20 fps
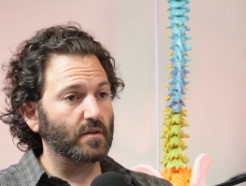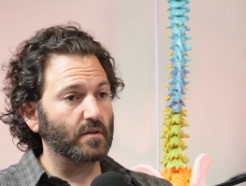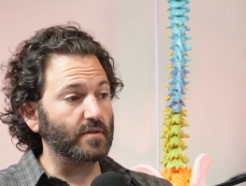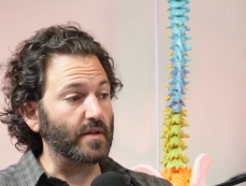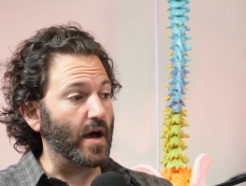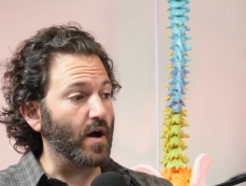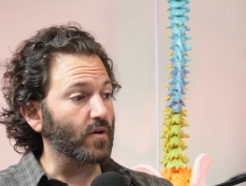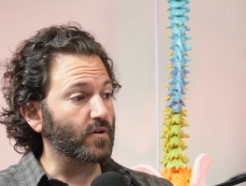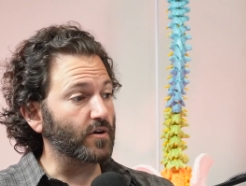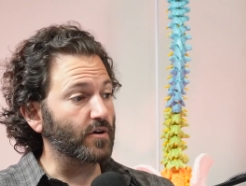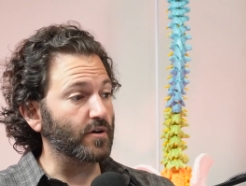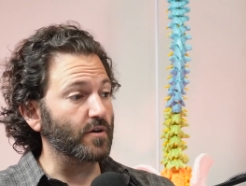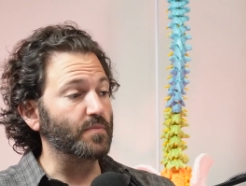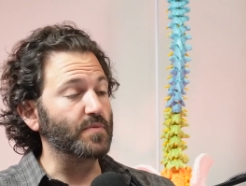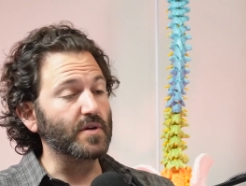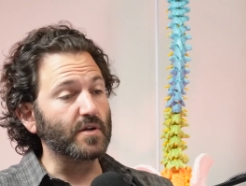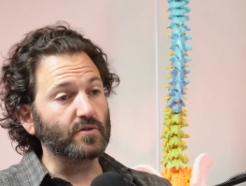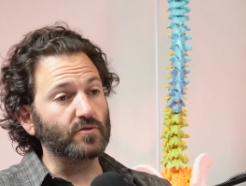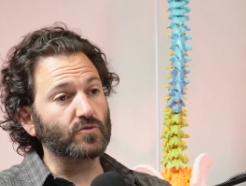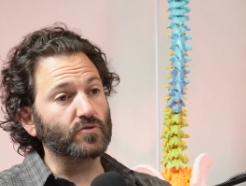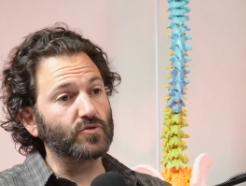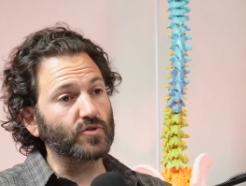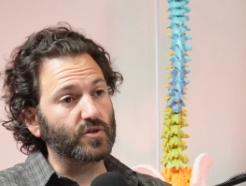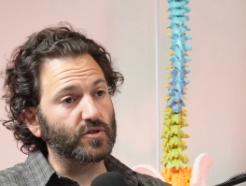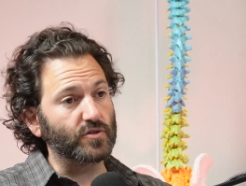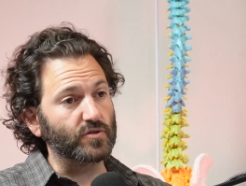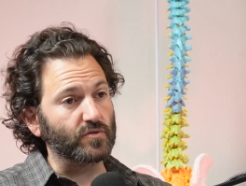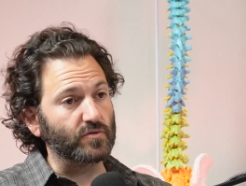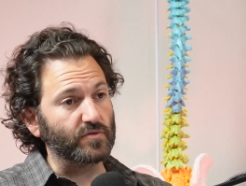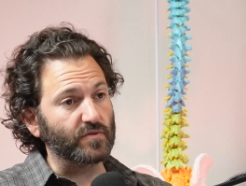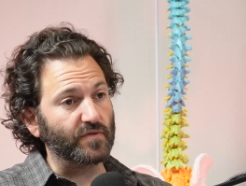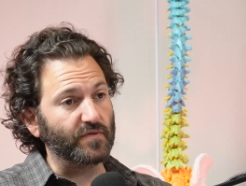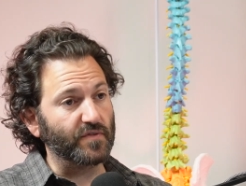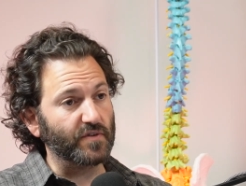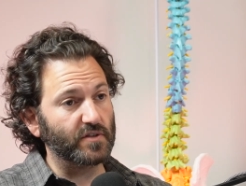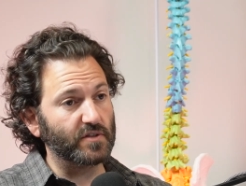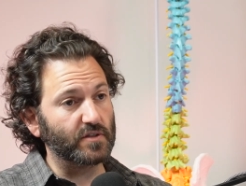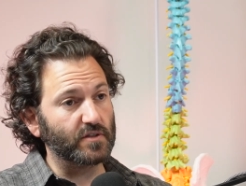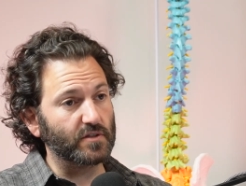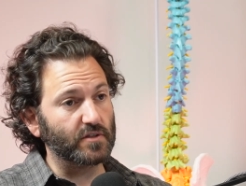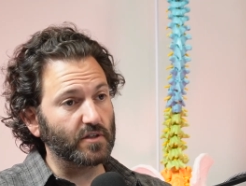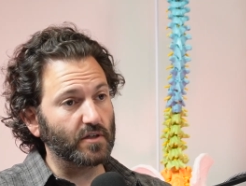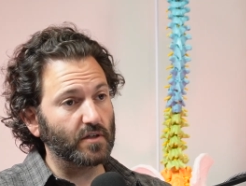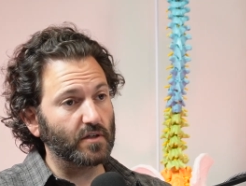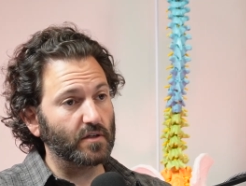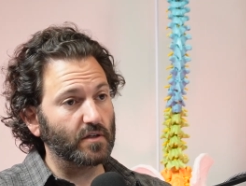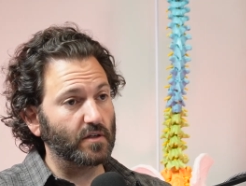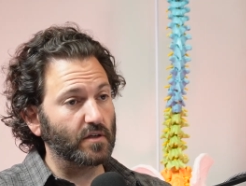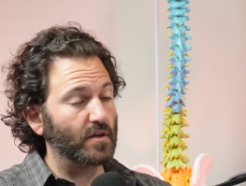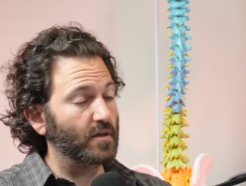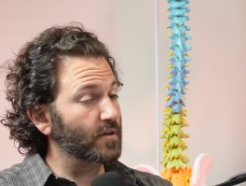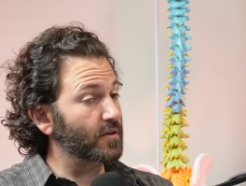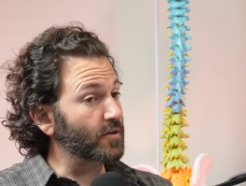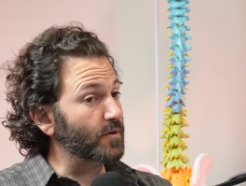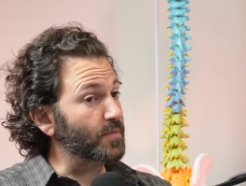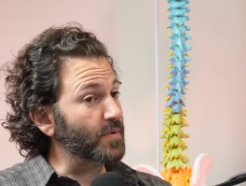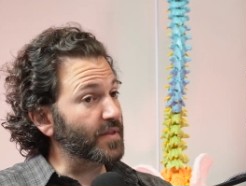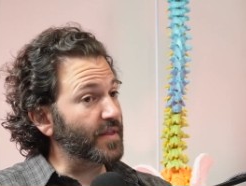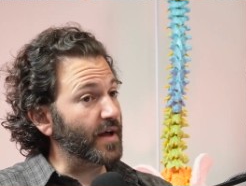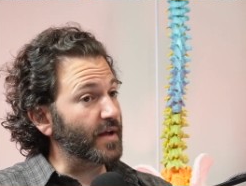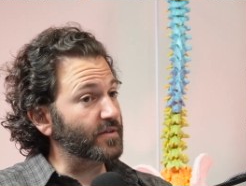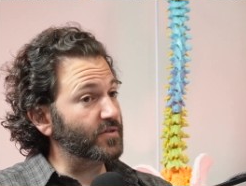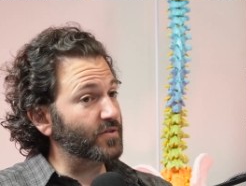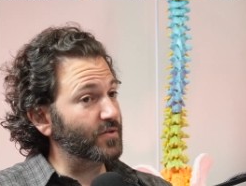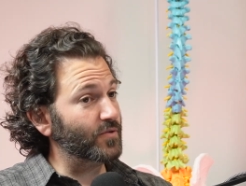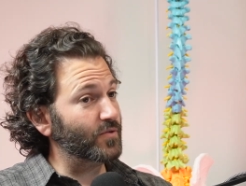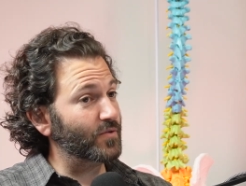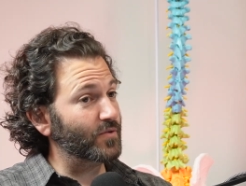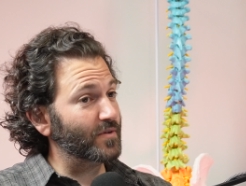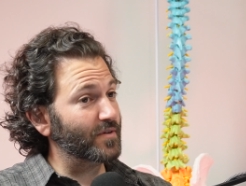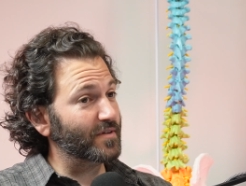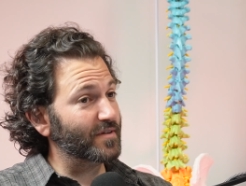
now could it be a nutritional deficiency could be that too